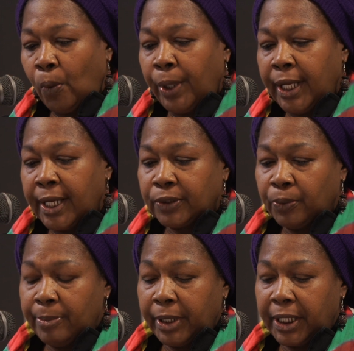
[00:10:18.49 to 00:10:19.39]
We as
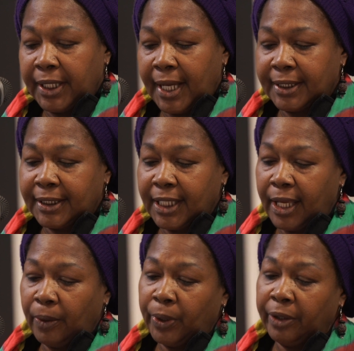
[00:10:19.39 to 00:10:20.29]
women cannot
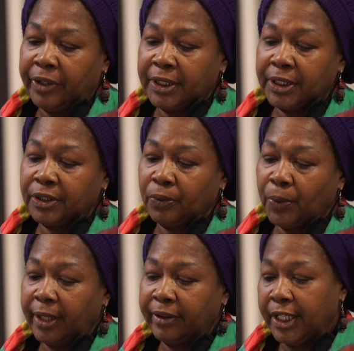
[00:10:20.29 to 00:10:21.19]
say, well, this is the
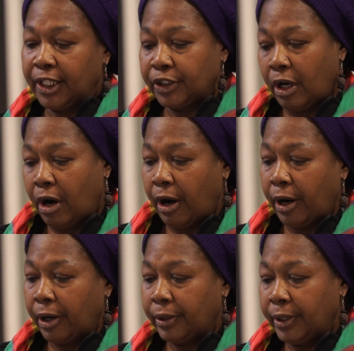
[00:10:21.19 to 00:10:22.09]
way things
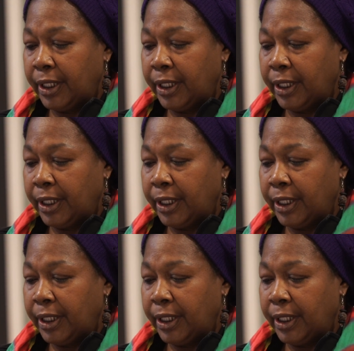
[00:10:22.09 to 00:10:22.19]
are.